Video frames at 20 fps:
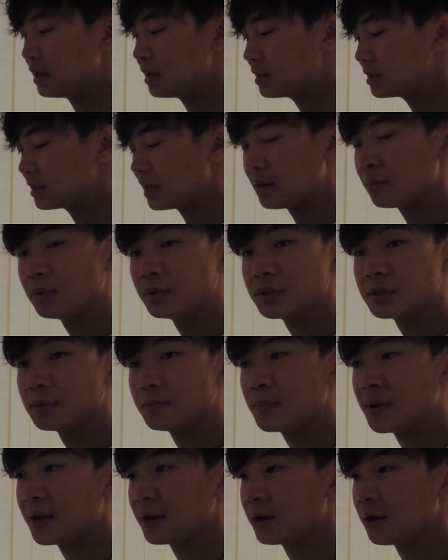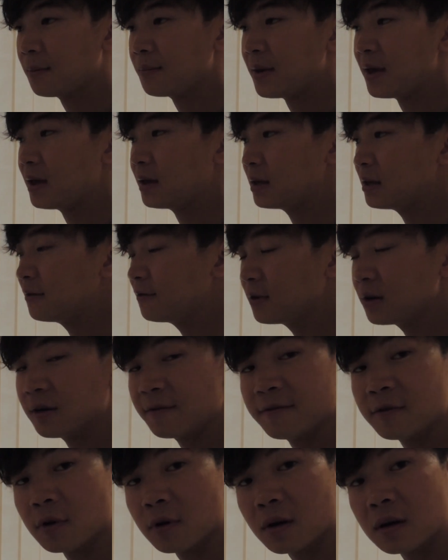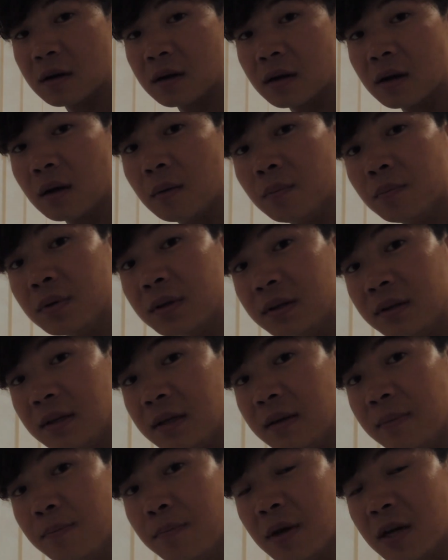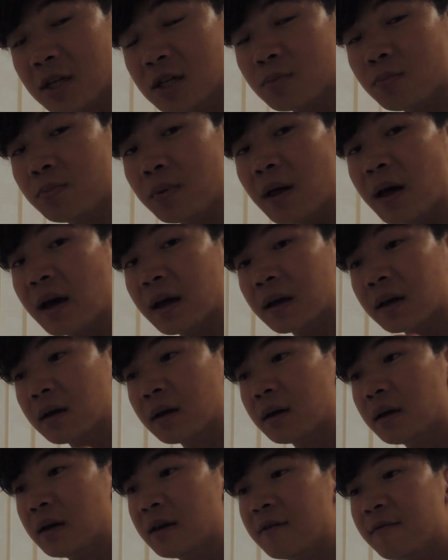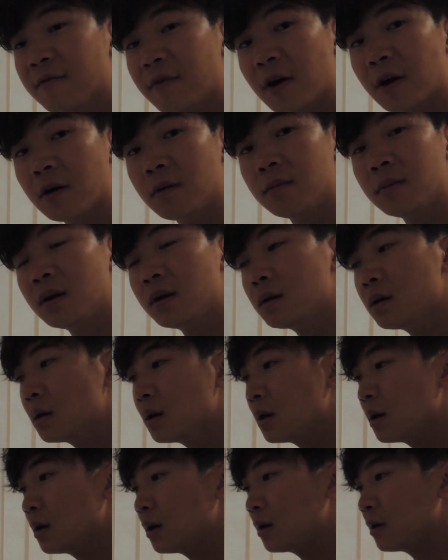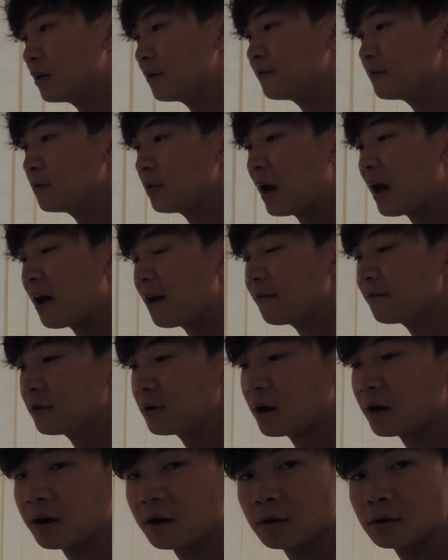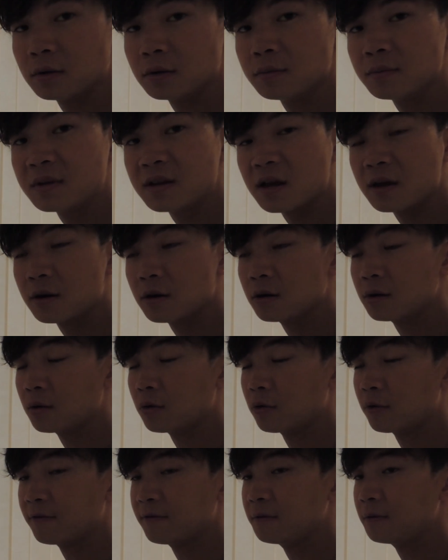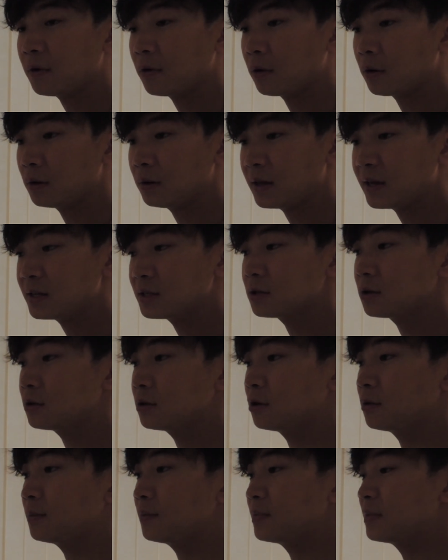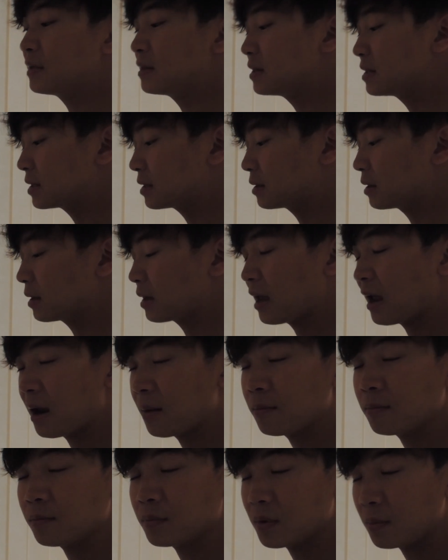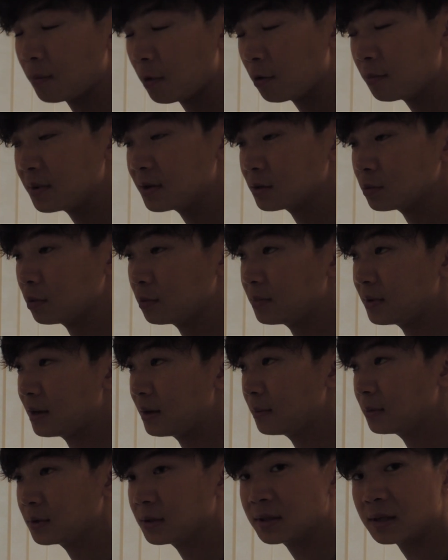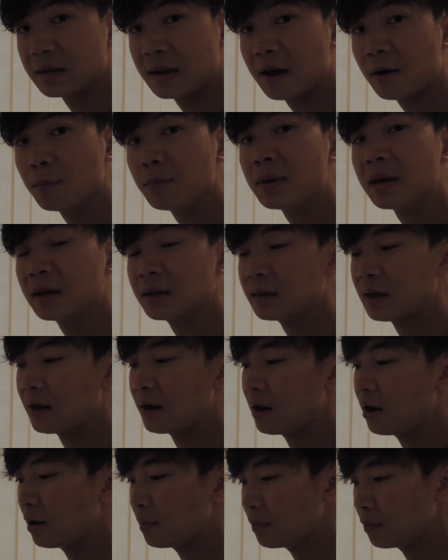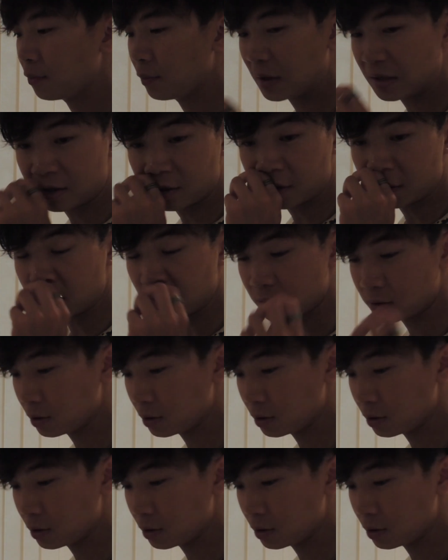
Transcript: it is able to pick up even if you're in a completely pitch black environment. If you have an IR illuminator or a laser, the Mobius will be able to now pick that up when you're in